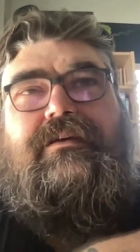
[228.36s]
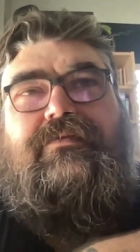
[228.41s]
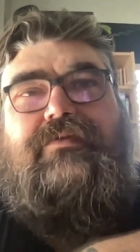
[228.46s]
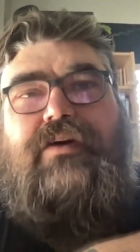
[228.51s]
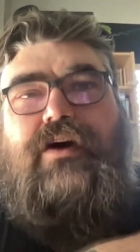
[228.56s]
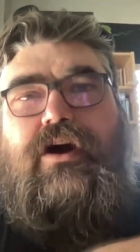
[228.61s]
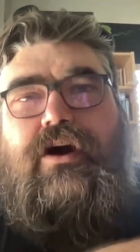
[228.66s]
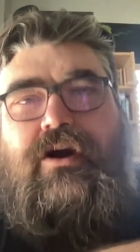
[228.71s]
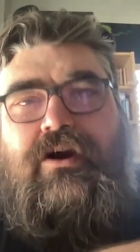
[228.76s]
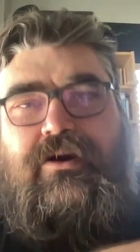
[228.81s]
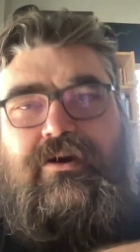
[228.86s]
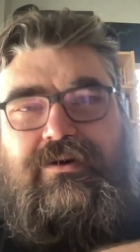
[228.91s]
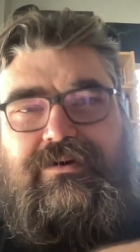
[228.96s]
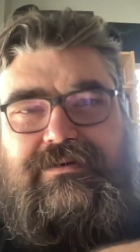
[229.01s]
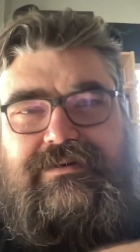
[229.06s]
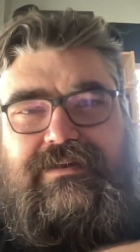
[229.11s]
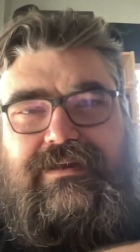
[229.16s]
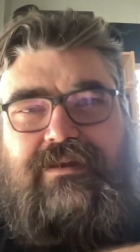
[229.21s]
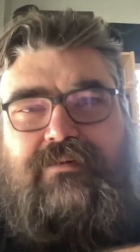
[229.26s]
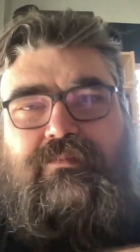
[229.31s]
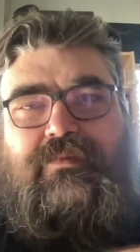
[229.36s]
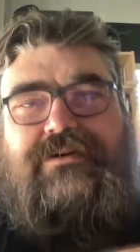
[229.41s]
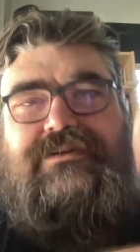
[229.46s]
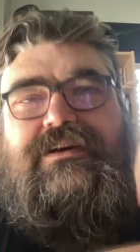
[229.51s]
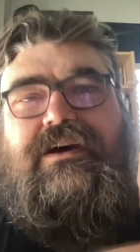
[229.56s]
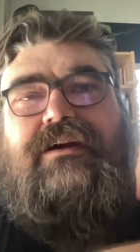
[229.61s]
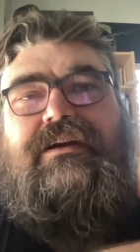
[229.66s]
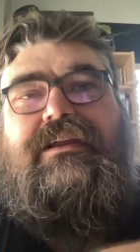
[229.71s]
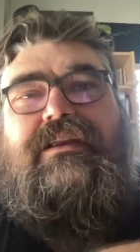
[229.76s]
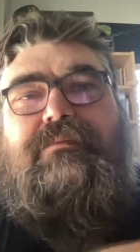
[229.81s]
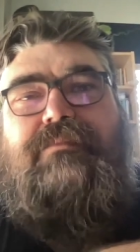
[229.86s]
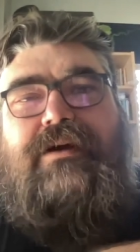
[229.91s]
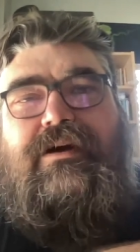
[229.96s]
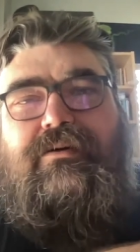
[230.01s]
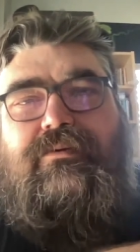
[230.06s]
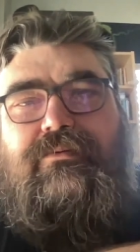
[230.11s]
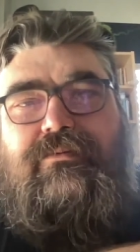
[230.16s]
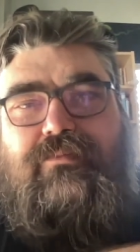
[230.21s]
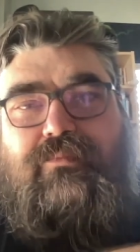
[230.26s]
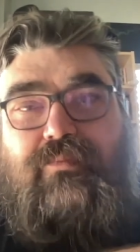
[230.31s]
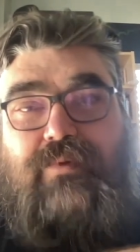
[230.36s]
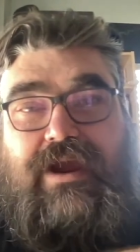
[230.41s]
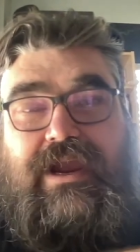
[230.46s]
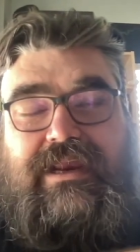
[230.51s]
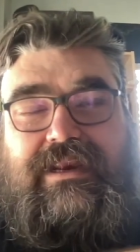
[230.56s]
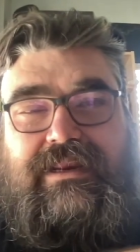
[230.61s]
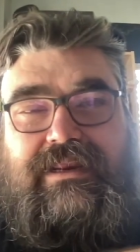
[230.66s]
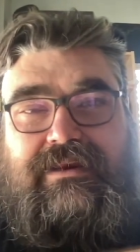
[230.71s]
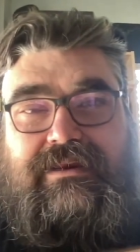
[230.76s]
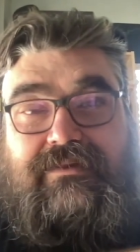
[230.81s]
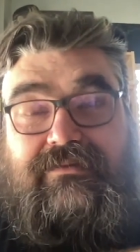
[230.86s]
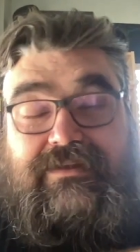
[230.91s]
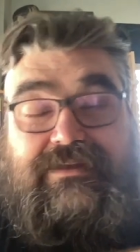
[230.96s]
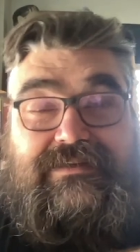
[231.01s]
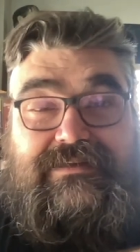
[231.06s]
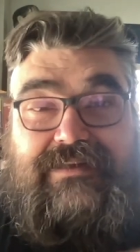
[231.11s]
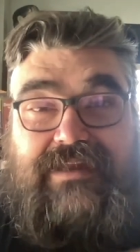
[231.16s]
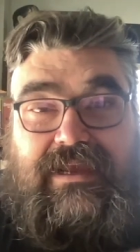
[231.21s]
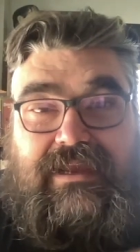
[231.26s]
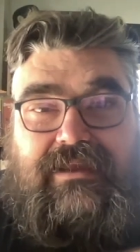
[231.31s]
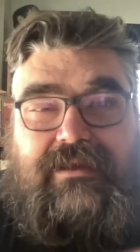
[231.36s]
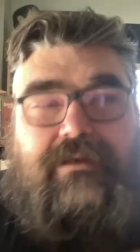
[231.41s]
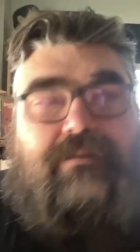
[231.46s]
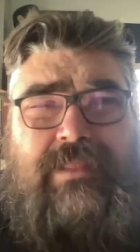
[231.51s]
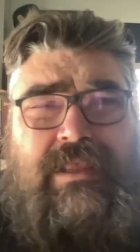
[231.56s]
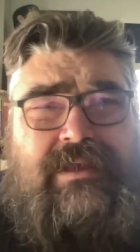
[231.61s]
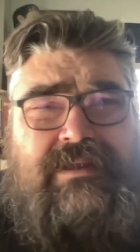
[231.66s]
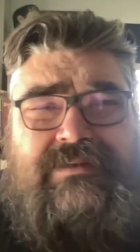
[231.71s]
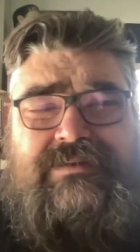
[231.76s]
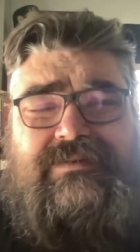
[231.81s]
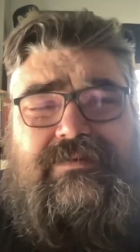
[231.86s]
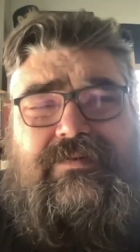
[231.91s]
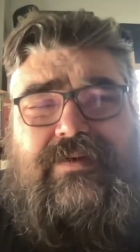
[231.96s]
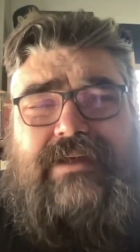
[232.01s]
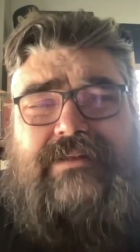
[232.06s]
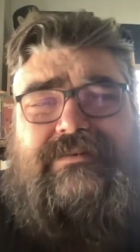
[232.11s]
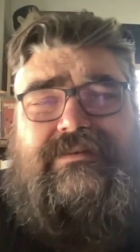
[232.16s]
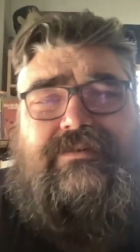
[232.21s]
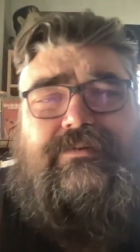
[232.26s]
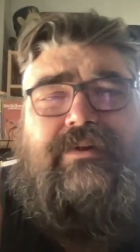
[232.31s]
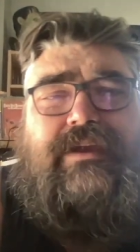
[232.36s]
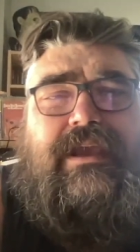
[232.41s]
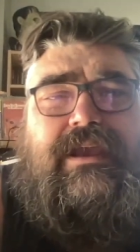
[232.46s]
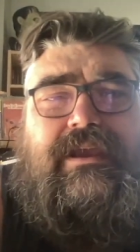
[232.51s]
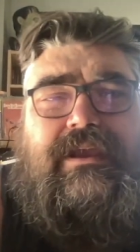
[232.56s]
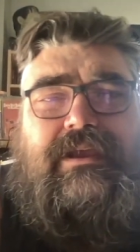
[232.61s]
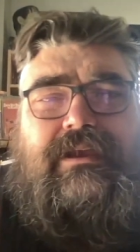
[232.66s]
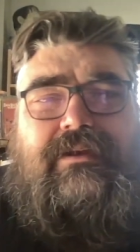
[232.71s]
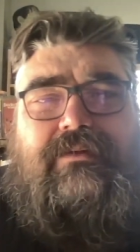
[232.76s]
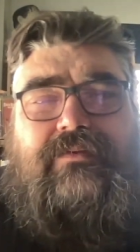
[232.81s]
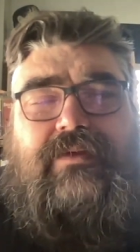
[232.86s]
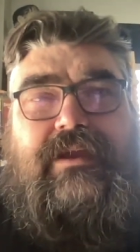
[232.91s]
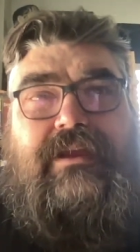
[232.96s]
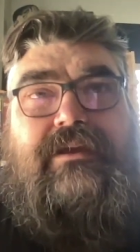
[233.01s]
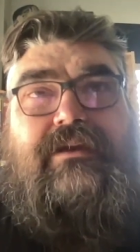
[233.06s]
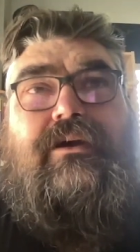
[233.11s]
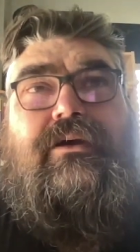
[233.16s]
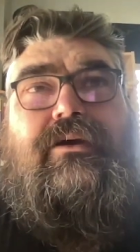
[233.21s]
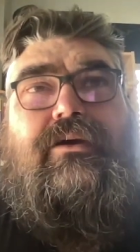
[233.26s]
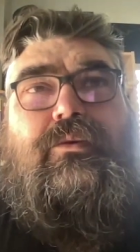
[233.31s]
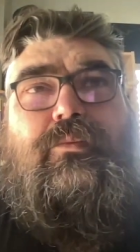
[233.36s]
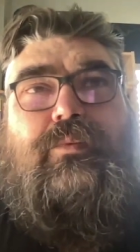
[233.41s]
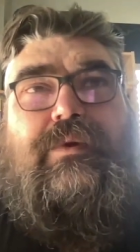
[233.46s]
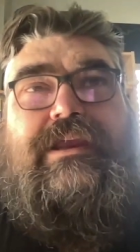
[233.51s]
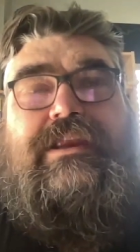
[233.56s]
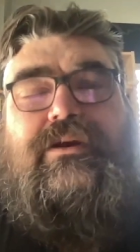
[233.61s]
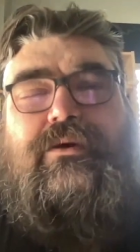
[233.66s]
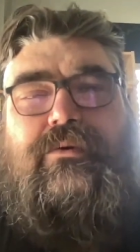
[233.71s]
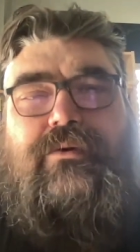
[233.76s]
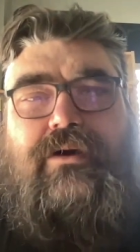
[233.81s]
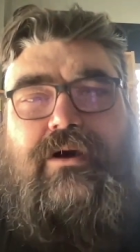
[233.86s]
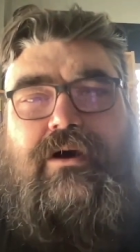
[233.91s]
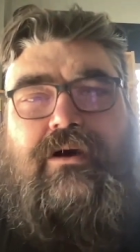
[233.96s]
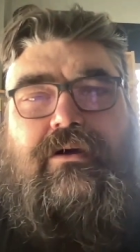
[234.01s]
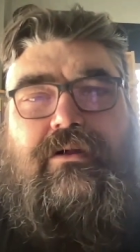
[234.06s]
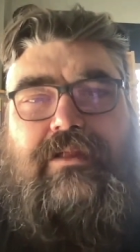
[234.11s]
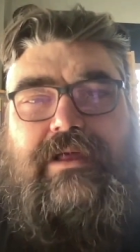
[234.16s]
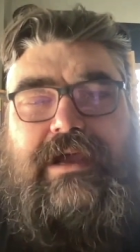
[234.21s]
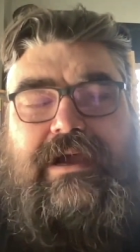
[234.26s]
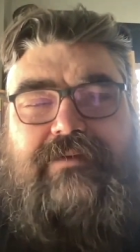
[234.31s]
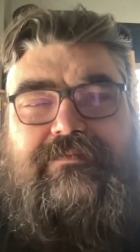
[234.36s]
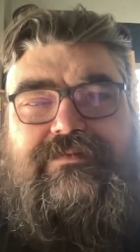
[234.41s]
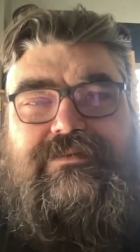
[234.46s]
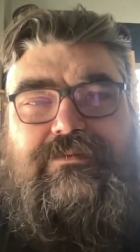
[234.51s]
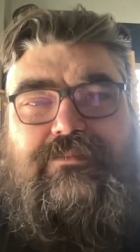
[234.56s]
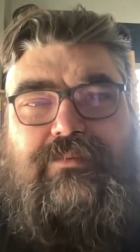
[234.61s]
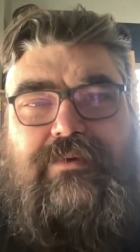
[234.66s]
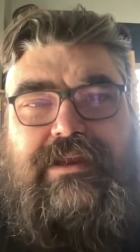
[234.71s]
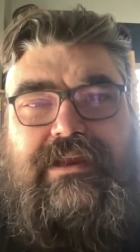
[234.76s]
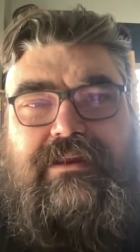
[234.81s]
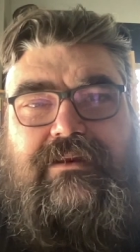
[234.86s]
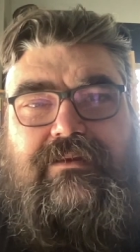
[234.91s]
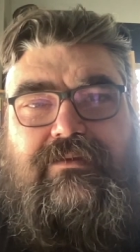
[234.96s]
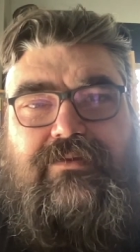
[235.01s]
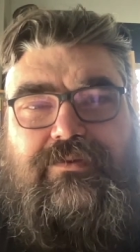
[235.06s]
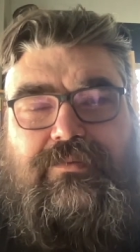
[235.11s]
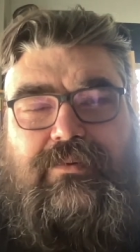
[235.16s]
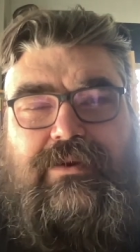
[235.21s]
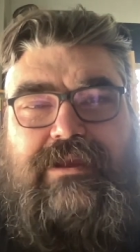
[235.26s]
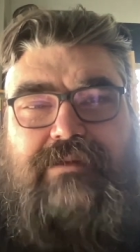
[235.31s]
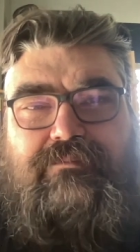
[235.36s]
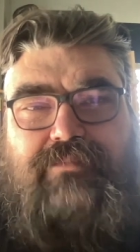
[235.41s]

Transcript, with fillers: the art, and we're talking about writing, at least I am. And so that's okay. Like, we don't all have to read three